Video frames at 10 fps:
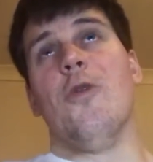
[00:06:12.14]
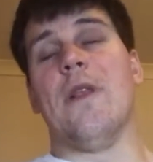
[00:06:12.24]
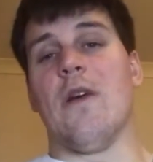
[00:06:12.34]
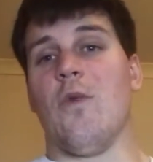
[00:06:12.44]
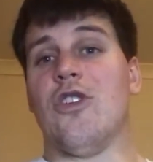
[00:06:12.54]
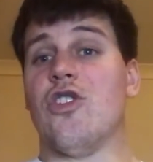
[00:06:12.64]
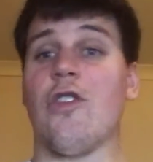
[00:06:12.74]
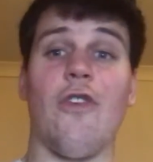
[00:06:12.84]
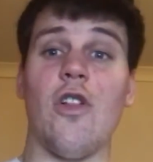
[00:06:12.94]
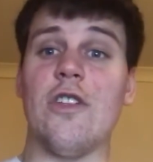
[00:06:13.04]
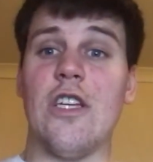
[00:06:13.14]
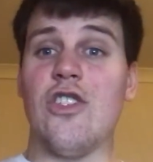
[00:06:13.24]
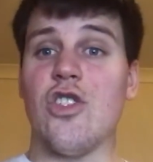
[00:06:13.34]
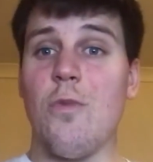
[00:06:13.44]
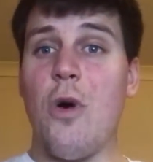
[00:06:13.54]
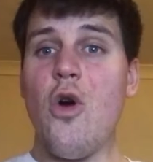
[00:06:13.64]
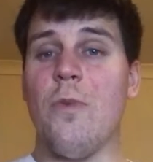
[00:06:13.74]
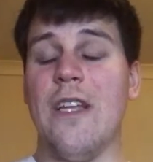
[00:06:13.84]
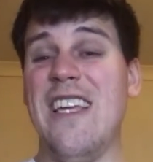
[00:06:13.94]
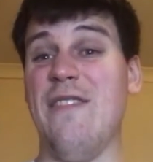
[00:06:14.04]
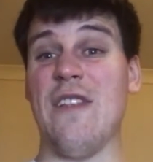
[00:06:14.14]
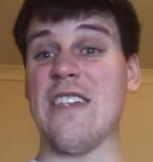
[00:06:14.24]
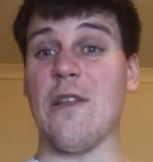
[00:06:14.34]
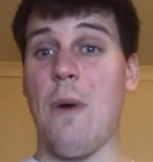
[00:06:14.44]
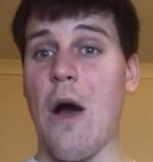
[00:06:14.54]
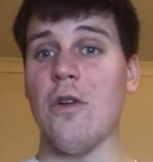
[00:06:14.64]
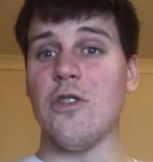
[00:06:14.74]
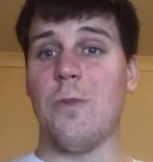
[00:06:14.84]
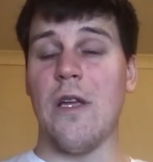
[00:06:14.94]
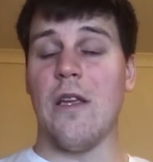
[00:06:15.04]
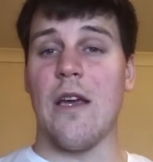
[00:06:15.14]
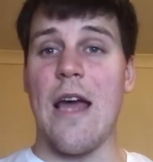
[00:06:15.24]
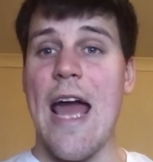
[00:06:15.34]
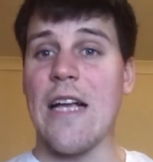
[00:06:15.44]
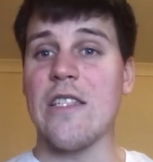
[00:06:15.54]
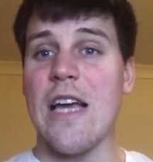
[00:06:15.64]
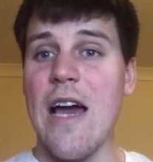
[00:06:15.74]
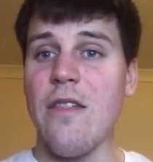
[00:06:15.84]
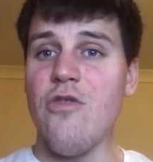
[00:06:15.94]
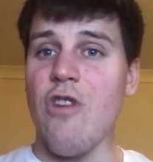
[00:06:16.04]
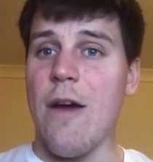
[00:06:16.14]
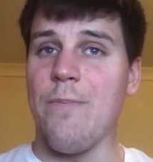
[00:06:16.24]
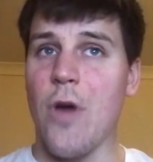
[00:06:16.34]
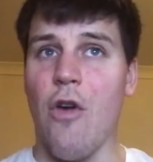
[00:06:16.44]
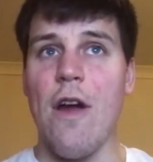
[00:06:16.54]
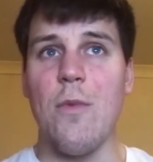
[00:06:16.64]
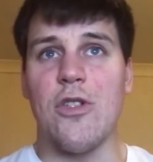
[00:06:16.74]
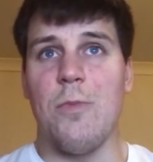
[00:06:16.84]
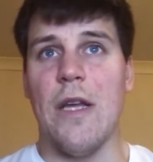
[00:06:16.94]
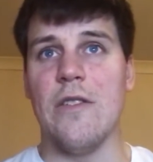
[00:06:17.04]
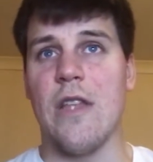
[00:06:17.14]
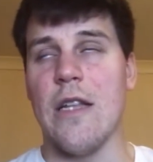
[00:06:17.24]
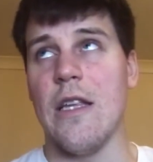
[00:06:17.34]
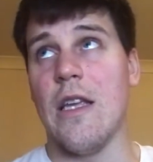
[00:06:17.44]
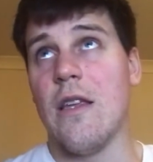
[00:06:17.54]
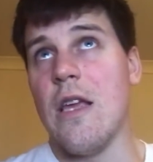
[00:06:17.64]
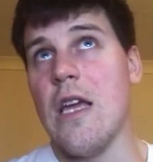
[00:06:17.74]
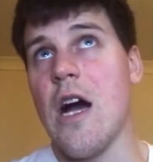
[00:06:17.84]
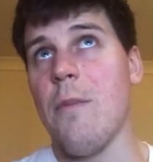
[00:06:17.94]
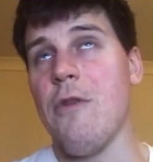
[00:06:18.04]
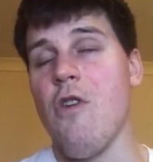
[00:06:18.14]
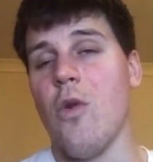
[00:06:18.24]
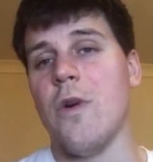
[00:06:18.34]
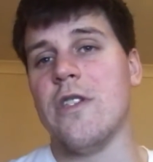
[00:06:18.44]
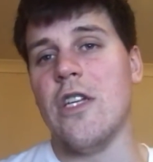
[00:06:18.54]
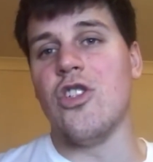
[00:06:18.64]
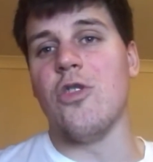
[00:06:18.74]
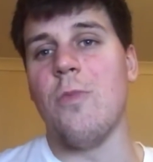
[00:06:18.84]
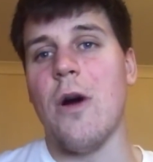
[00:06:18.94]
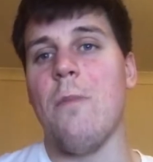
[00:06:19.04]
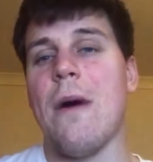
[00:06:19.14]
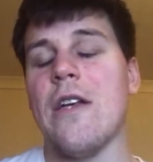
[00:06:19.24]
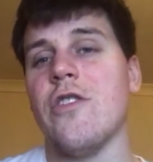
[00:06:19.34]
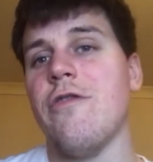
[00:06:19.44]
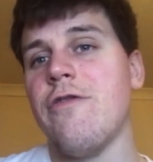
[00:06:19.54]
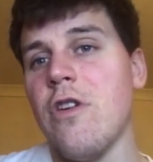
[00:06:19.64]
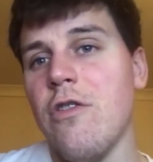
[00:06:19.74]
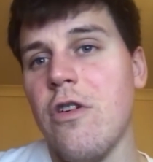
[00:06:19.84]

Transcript: I mean, that we should just follow the teachings of the Pope, and he even has the power to speak ex cathedra, all right? Which means that he can't be wrong when teaching about matters